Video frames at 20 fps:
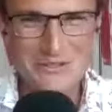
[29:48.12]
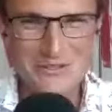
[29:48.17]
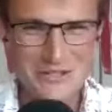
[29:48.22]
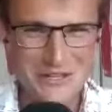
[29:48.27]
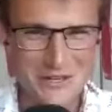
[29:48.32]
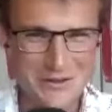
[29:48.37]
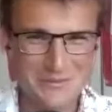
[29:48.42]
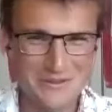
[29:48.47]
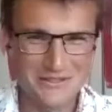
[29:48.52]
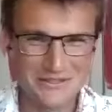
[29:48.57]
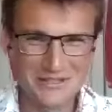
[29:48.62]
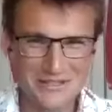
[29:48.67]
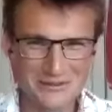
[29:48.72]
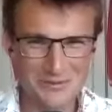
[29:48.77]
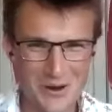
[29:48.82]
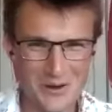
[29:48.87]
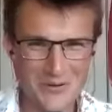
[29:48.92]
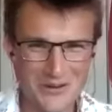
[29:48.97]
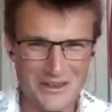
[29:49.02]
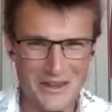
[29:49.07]
it's, deep. This
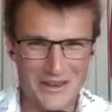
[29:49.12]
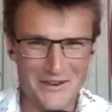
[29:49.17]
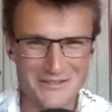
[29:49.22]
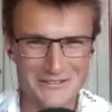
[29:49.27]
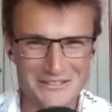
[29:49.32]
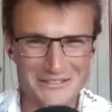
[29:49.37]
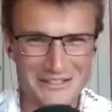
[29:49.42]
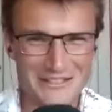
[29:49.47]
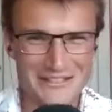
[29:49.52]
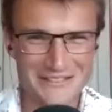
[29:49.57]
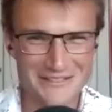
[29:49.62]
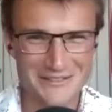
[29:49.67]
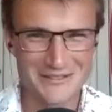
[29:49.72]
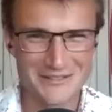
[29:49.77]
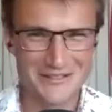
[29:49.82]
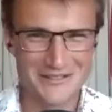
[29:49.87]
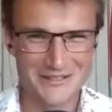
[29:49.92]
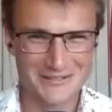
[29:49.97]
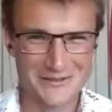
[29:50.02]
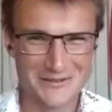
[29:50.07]
is where we go. No, no, no, these,
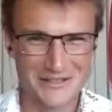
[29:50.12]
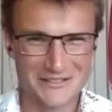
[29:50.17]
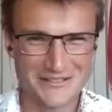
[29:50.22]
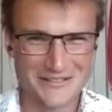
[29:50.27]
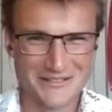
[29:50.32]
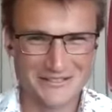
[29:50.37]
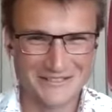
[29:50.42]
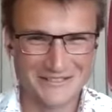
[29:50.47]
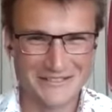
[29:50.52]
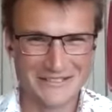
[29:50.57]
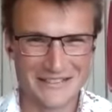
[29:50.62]
no. But... These questions.